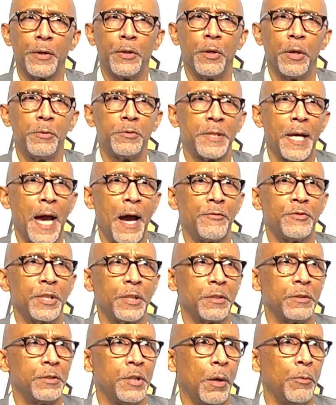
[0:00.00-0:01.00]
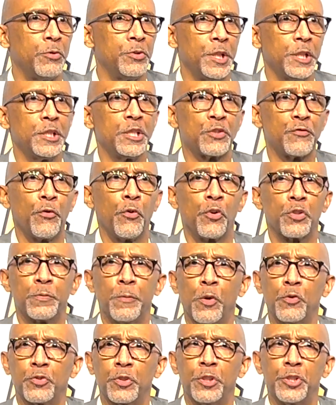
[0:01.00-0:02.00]
You know, he was averaging double digits for us
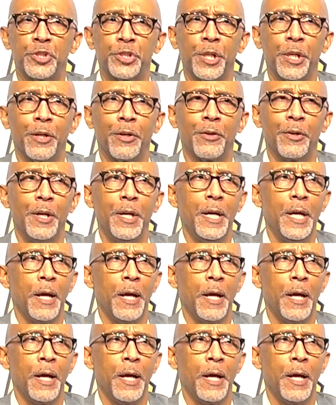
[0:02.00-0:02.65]
most of this year.